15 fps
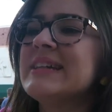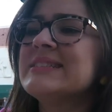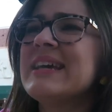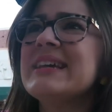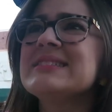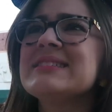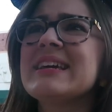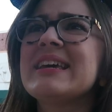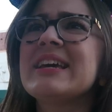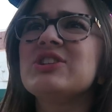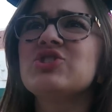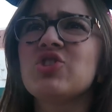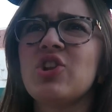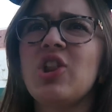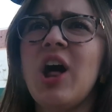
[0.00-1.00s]
It tastes like
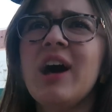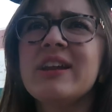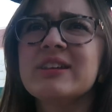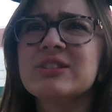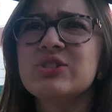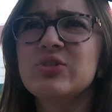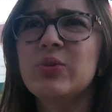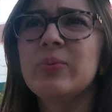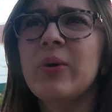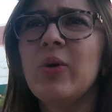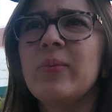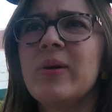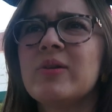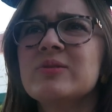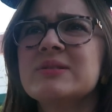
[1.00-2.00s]
enchilada soup
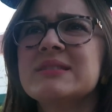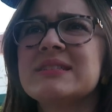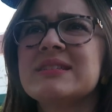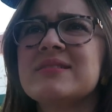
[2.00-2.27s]
almost.